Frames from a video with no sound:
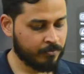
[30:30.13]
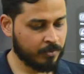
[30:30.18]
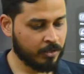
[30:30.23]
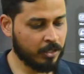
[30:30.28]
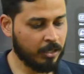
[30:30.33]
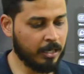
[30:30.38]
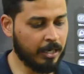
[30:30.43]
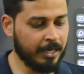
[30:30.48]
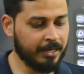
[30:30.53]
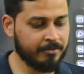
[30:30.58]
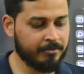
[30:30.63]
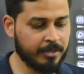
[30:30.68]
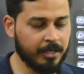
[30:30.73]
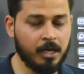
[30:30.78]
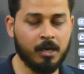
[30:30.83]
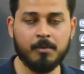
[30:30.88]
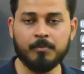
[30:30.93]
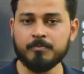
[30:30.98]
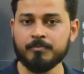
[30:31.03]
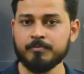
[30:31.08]
I will
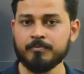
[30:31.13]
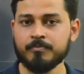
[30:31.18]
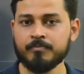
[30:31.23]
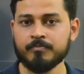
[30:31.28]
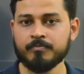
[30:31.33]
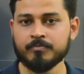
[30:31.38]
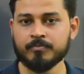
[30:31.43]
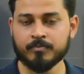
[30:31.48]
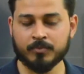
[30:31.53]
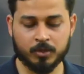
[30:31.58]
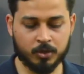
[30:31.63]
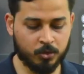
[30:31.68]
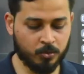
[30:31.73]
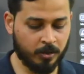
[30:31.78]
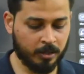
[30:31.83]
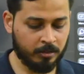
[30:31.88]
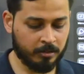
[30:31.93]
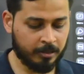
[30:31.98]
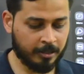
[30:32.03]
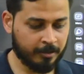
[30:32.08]
do one
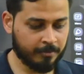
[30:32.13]
thing.